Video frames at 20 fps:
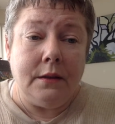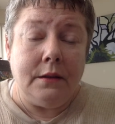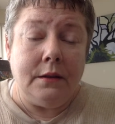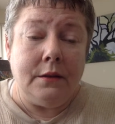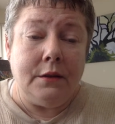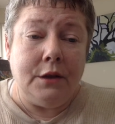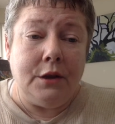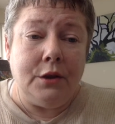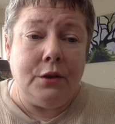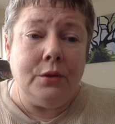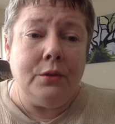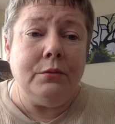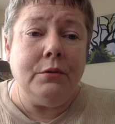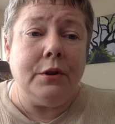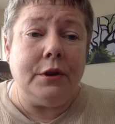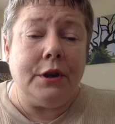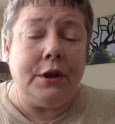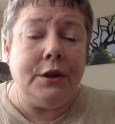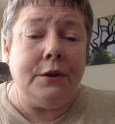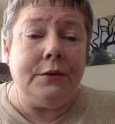You
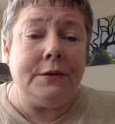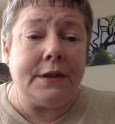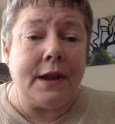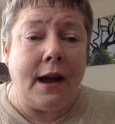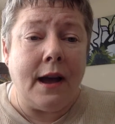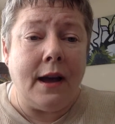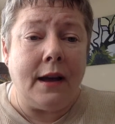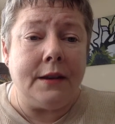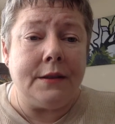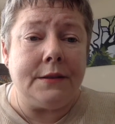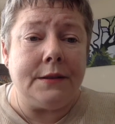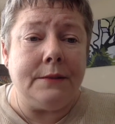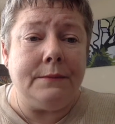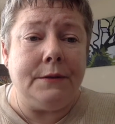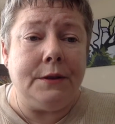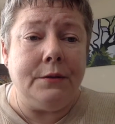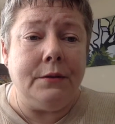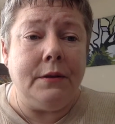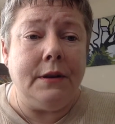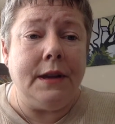accuse us of
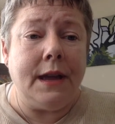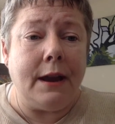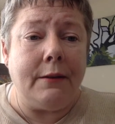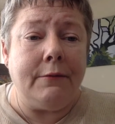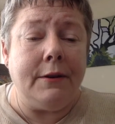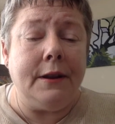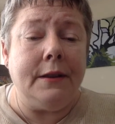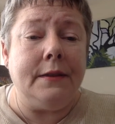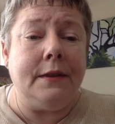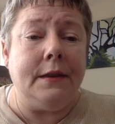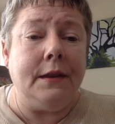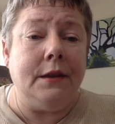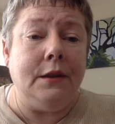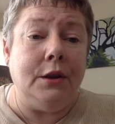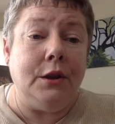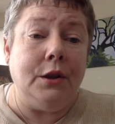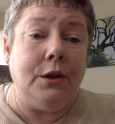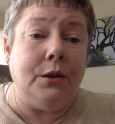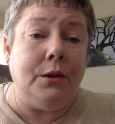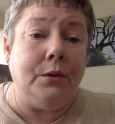doing everything
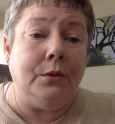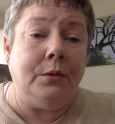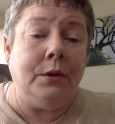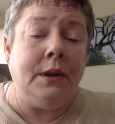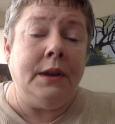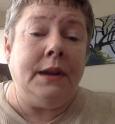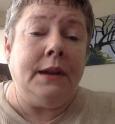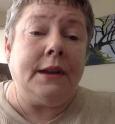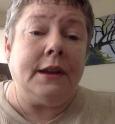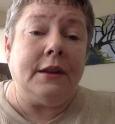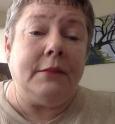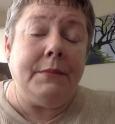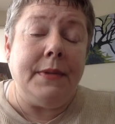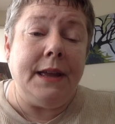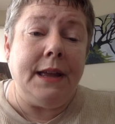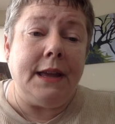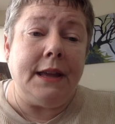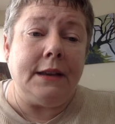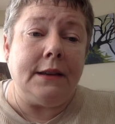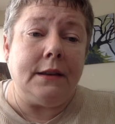you
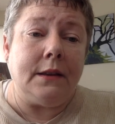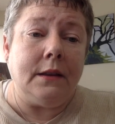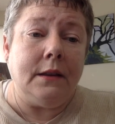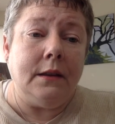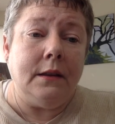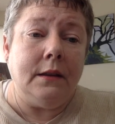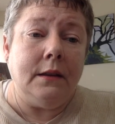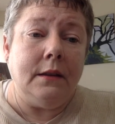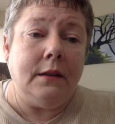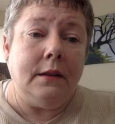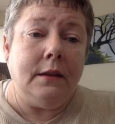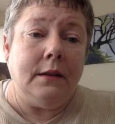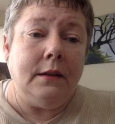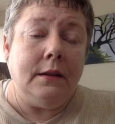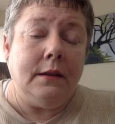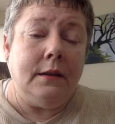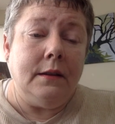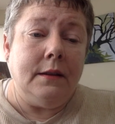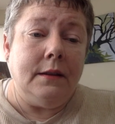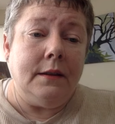commit.
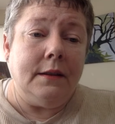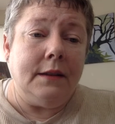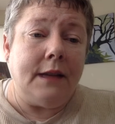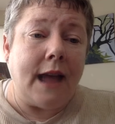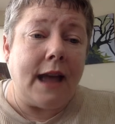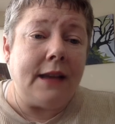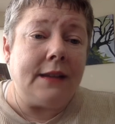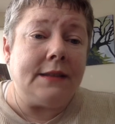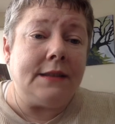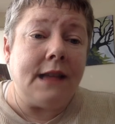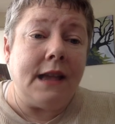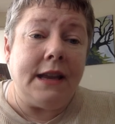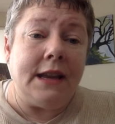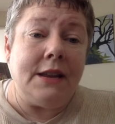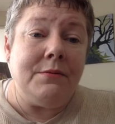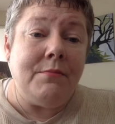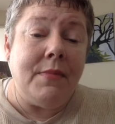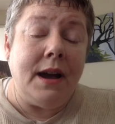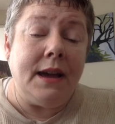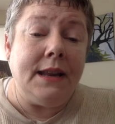
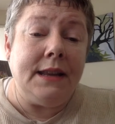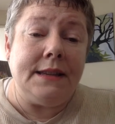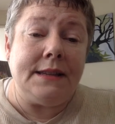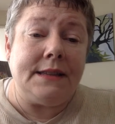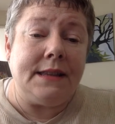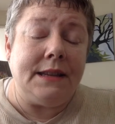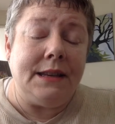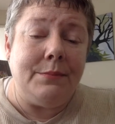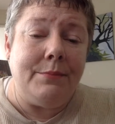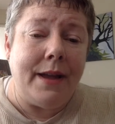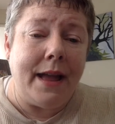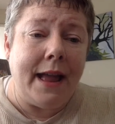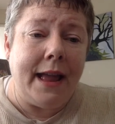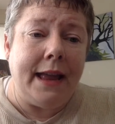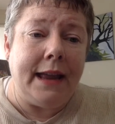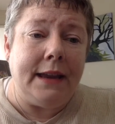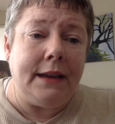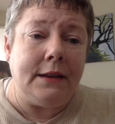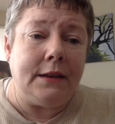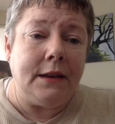Gaslighting muddies the
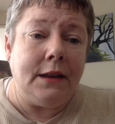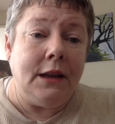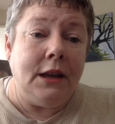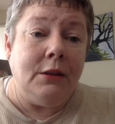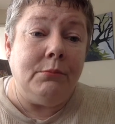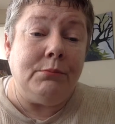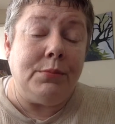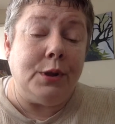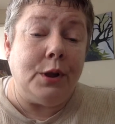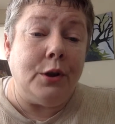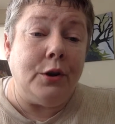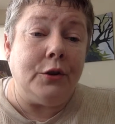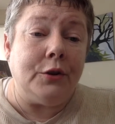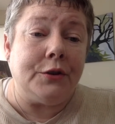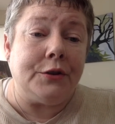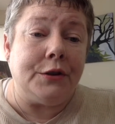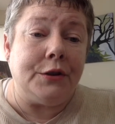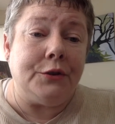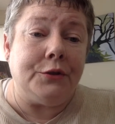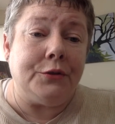debate,
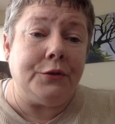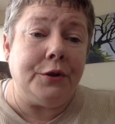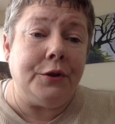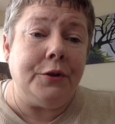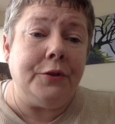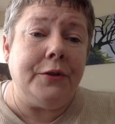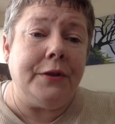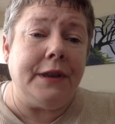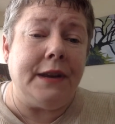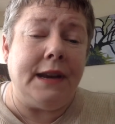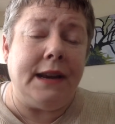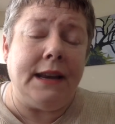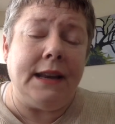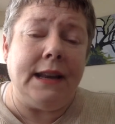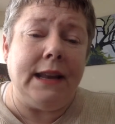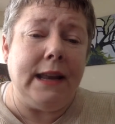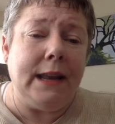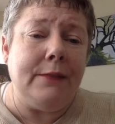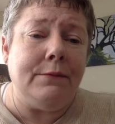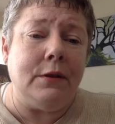blurs the truth in an
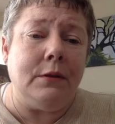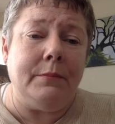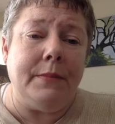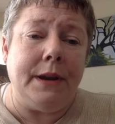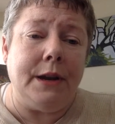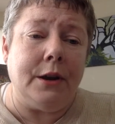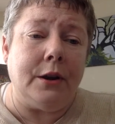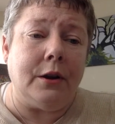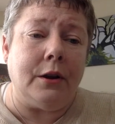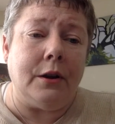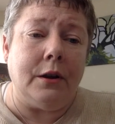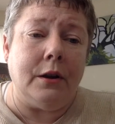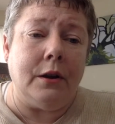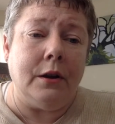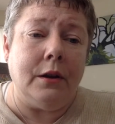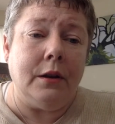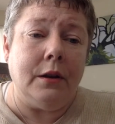evil mirror,